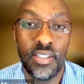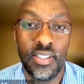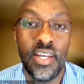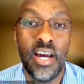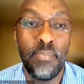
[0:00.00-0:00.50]

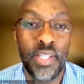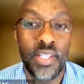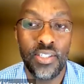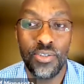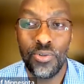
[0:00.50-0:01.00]
the number
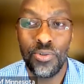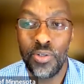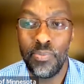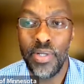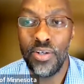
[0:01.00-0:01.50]
that you
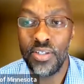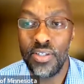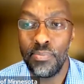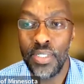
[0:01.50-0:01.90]
quote may not